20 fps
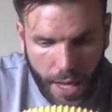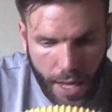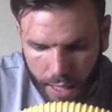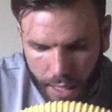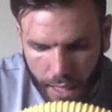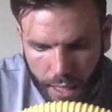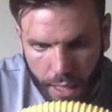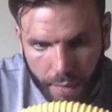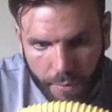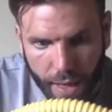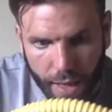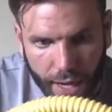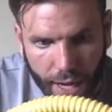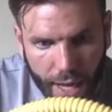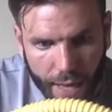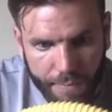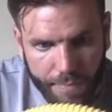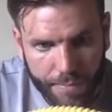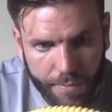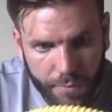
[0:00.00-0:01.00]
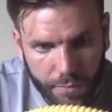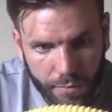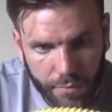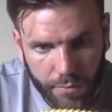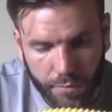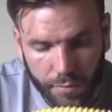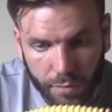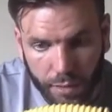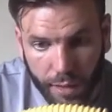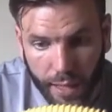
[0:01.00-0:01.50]
And I
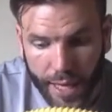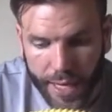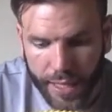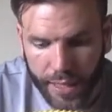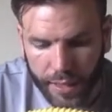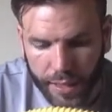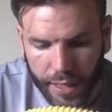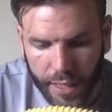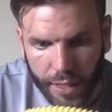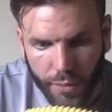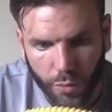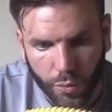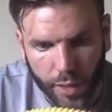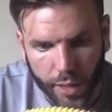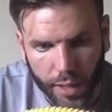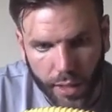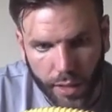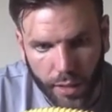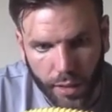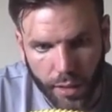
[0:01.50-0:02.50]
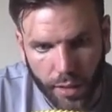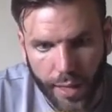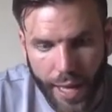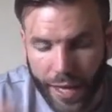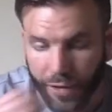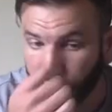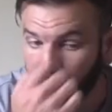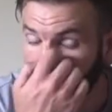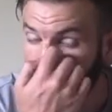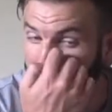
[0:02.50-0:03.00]
likely will,
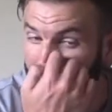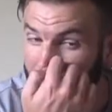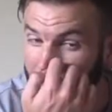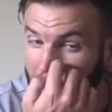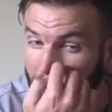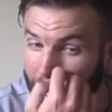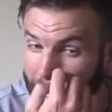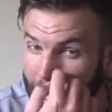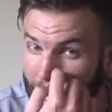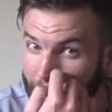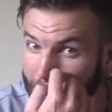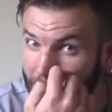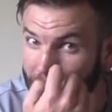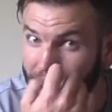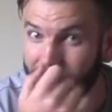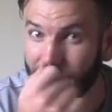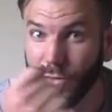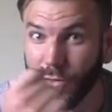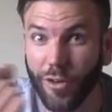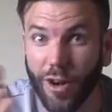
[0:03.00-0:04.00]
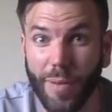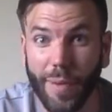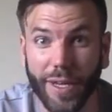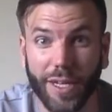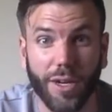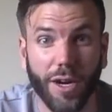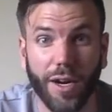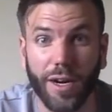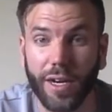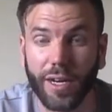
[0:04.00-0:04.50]
actually I'll probably keep this in the front of my
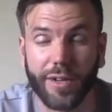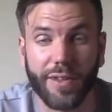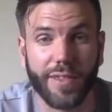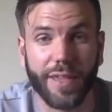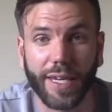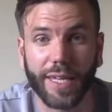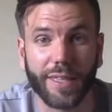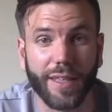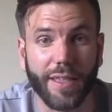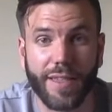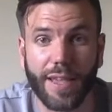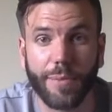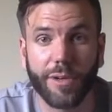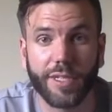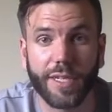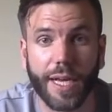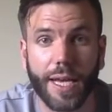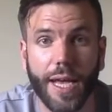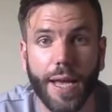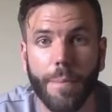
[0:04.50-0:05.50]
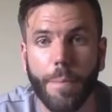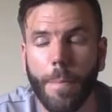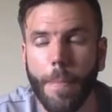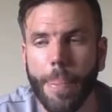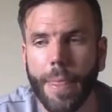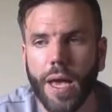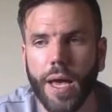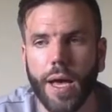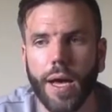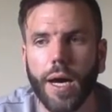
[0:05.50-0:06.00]
car, because like in the summertime,
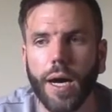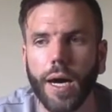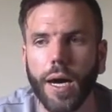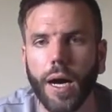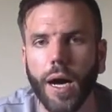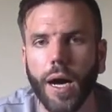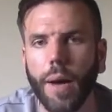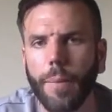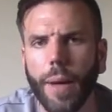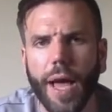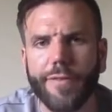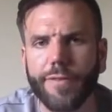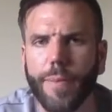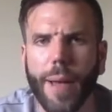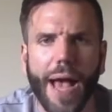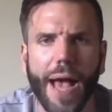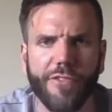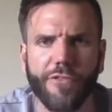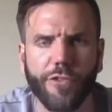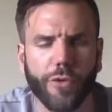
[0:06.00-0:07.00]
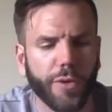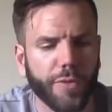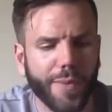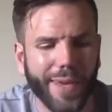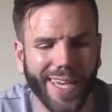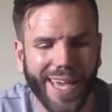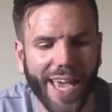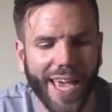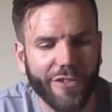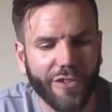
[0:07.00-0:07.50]
I have a passenger with me
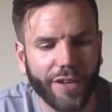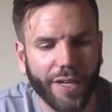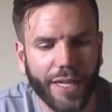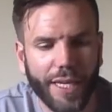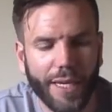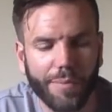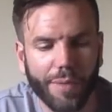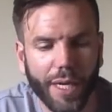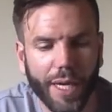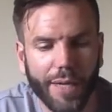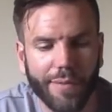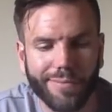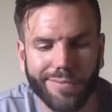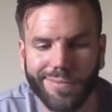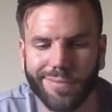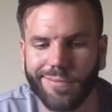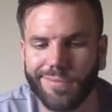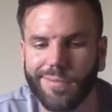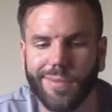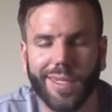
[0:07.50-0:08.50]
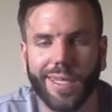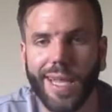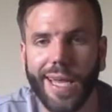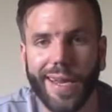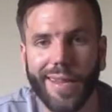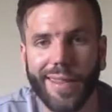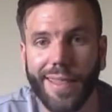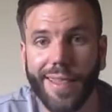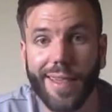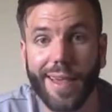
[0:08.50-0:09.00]
occasionally, but a lot
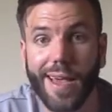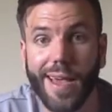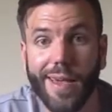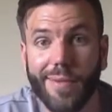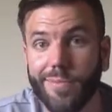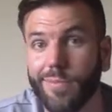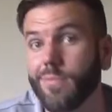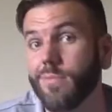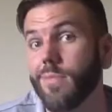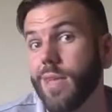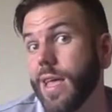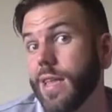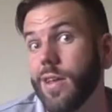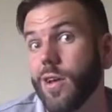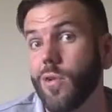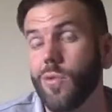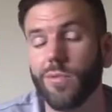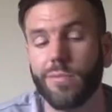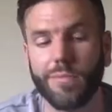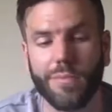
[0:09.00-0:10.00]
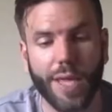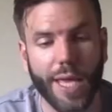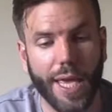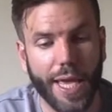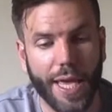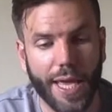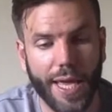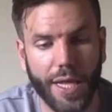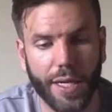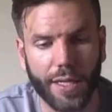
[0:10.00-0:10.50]
of the time I don't.
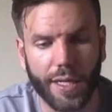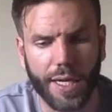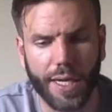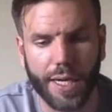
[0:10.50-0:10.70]
And